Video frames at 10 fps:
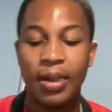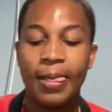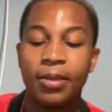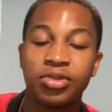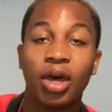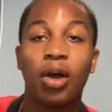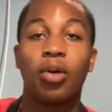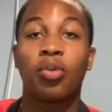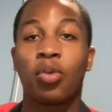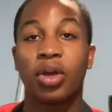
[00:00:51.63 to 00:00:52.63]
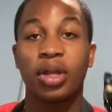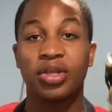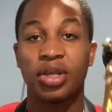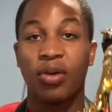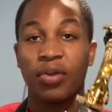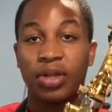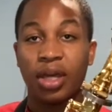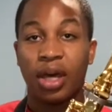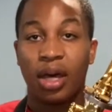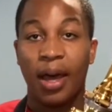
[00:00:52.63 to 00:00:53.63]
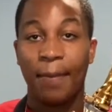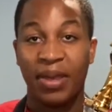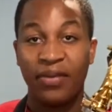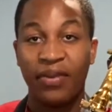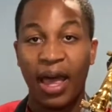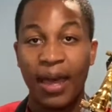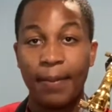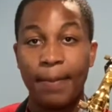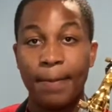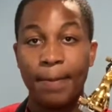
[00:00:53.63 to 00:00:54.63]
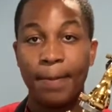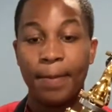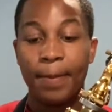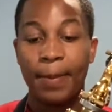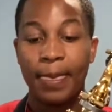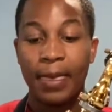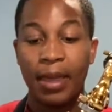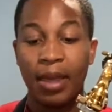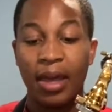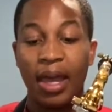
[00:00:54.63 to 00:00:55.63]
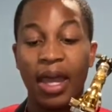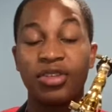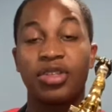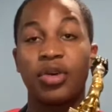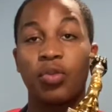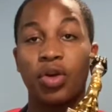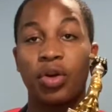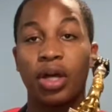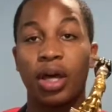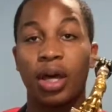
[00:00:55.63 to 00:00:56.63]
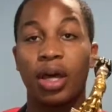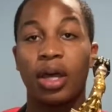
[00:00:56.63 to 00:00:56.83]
So we're going to start with a B flat, and then we're going to